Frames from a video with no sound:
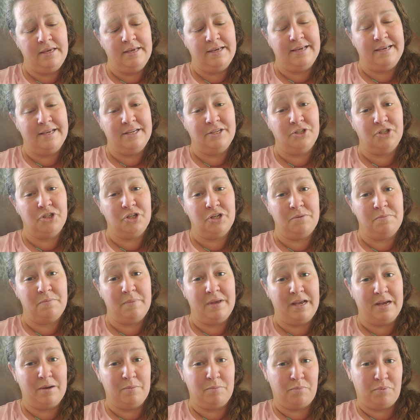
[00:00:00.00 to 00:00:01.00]
he should
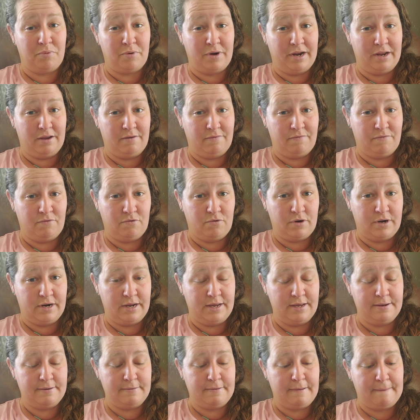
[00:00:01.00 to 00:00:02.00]
make a break for
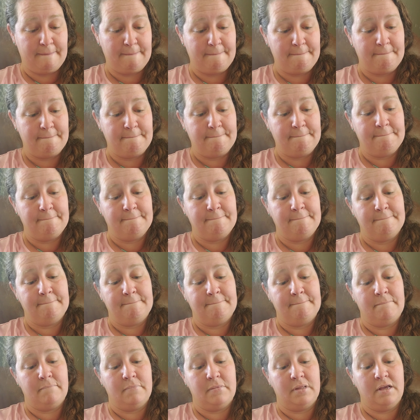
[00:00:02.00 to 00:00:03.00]
it.
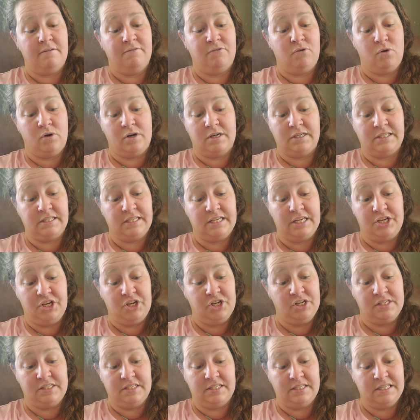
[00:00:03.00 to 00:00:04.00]
Of course, he
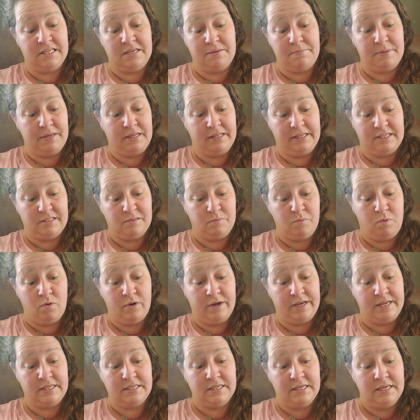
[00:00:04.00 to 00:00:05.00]
couldn't see Billy's
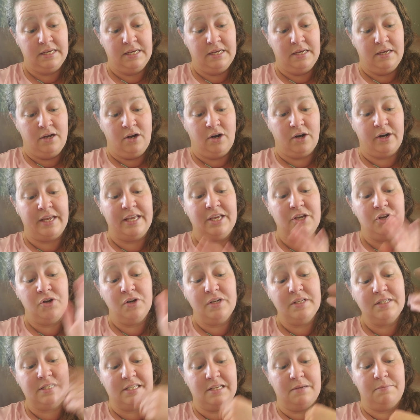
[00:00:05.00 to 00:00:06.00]
point. Or he
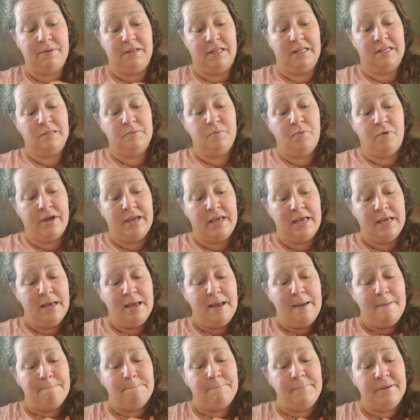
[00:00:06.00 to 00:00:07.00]
could see Billy's point.
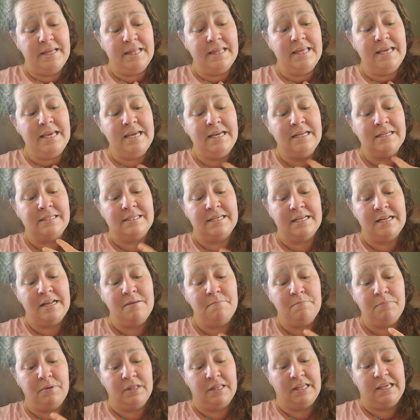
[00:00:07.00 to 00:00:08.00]
Billy
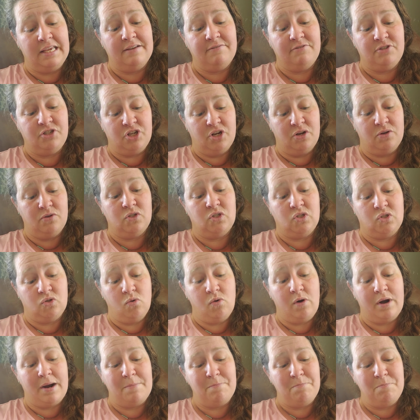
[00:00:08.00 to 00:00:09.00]
didn't believe Joe's
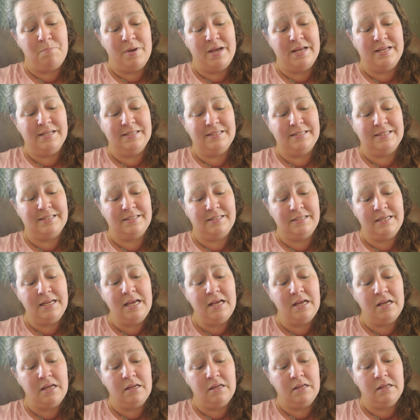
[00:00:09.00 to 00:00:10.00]
story, but
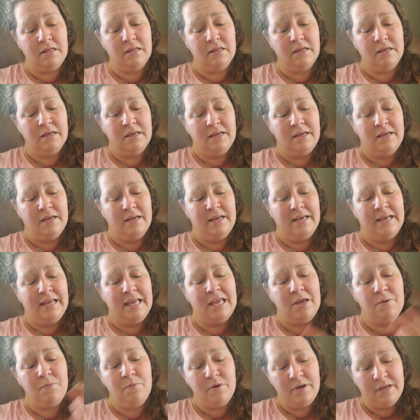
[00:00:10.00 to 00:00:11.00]
still,
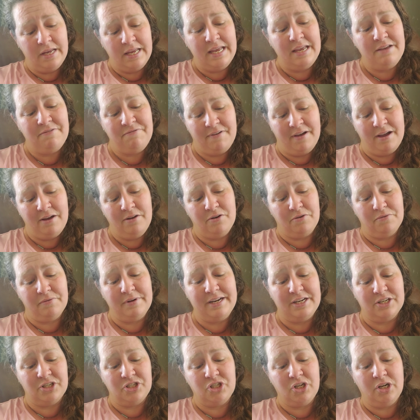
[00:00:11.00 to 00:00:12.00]
he found it
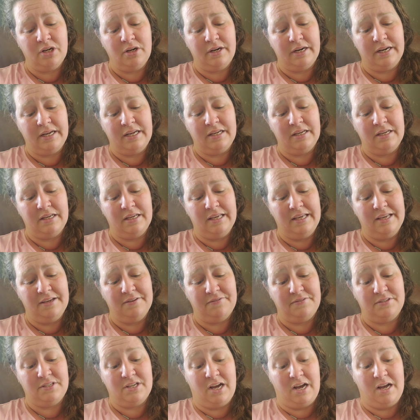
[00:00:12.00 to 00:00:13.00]
reassuring
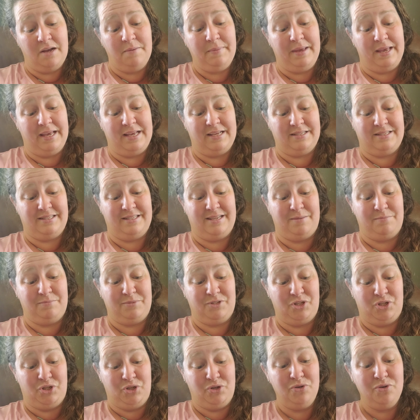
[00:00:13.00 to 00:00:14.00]
if Tom ate some
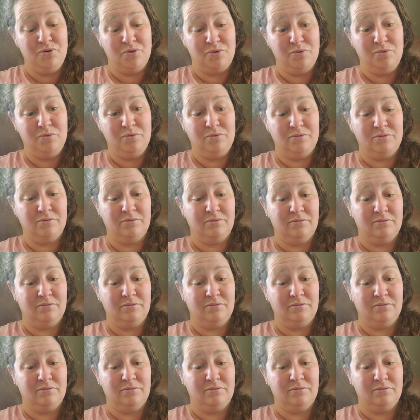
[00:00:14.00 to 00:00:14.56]
too.